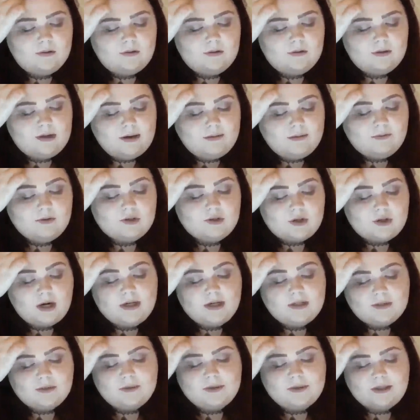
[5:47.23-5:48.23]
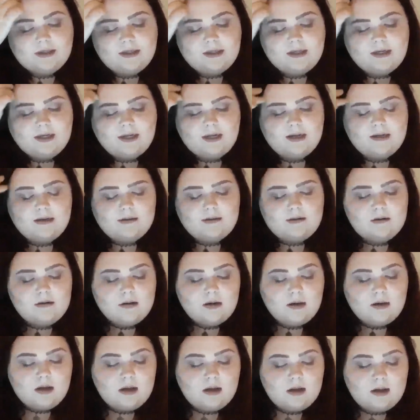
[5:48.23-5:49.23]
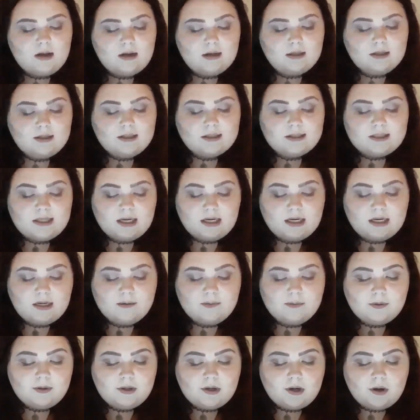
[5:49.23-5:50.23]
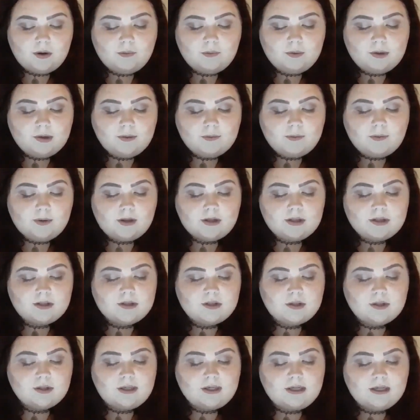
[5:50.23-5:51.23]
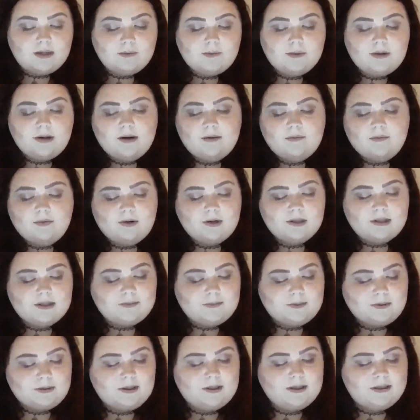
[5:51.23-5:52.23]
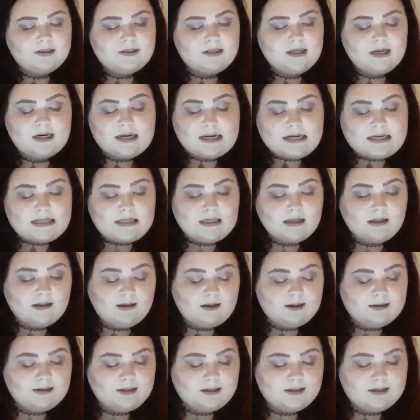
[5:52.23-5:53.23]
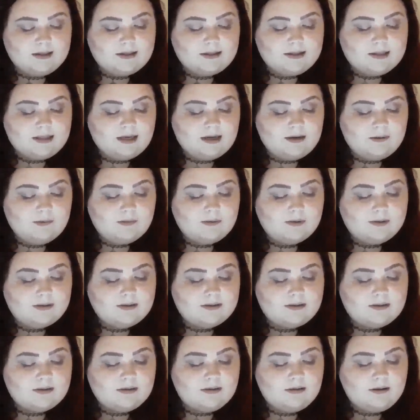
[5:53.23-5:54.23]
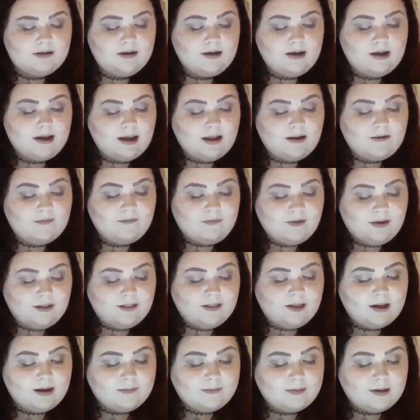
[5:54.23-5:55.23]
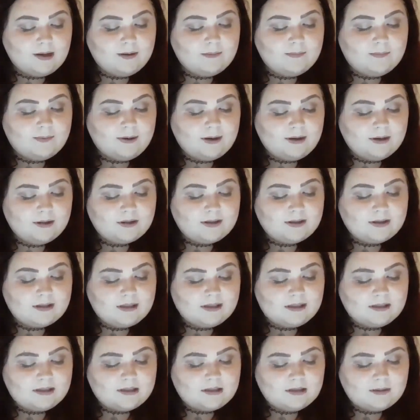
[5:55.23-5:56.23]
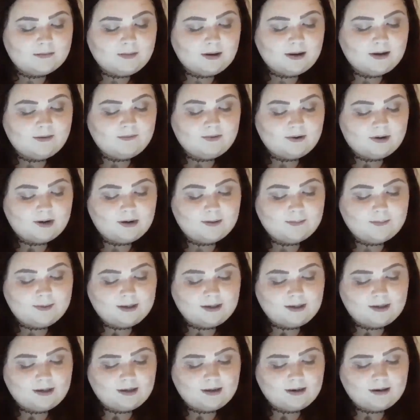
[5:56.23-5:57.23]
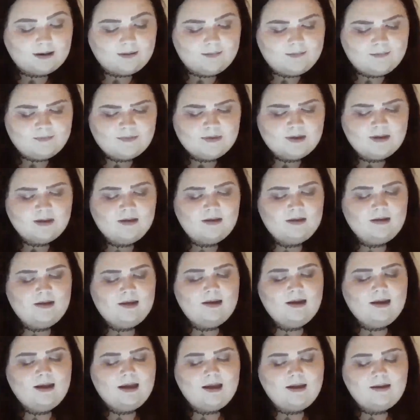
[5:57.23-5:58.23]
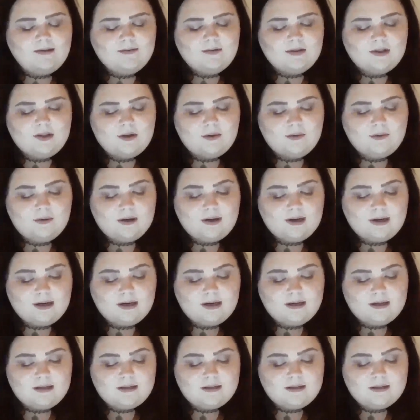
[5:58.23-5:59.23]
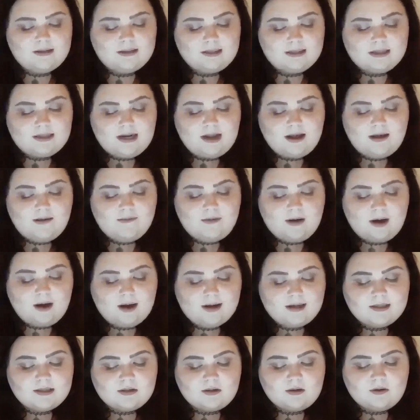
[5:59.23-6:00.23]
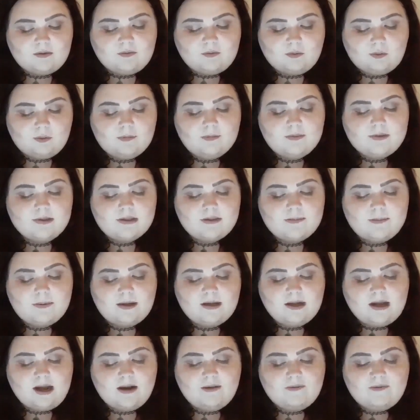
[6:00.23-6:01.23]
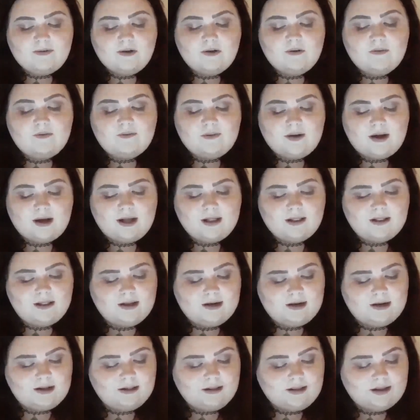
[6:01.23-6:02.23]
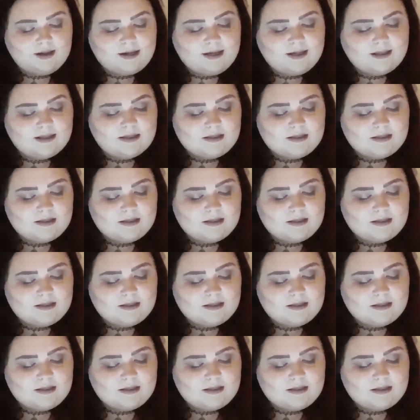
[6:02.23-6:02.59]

never tried doing it again. Does anyone know what it was, or anyone ever experienced anything like this? It felt like me pierced into my very being. Even though it didn't have eyes or a form to speak, I felt violated, like it